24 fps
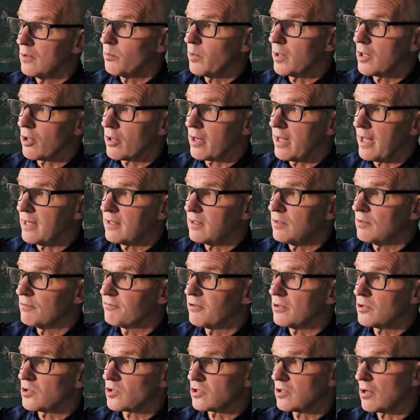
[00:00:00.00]
we got ahead in the
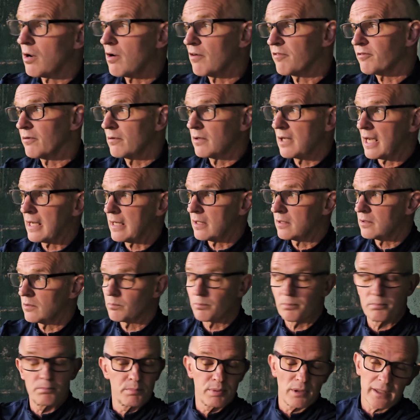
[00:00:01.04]
first half. Leighton,
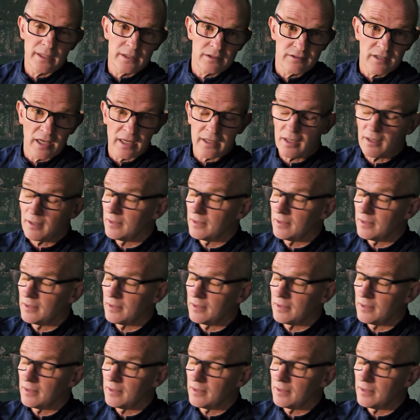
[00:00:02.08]
brilliant header.